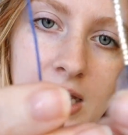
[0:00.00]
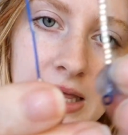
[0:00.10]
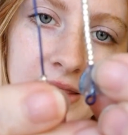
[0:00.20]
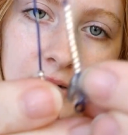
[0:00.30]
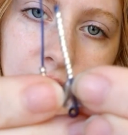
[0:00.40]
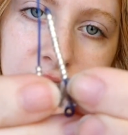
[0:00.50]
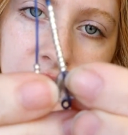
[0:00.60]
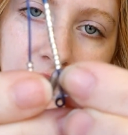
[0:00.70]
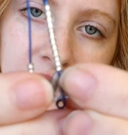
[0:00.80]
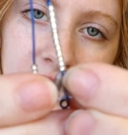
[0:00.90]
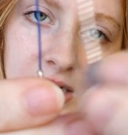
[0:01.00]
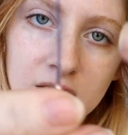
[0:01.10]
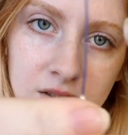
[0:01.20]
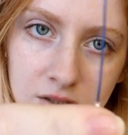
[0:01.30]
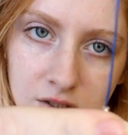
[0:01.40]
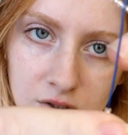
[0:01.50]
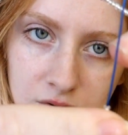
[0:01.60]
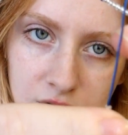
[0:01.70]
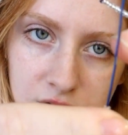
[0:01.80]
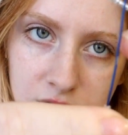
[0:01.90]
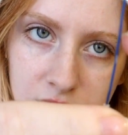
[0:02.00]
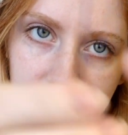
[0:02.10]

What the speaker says: And then once you get there, you'll just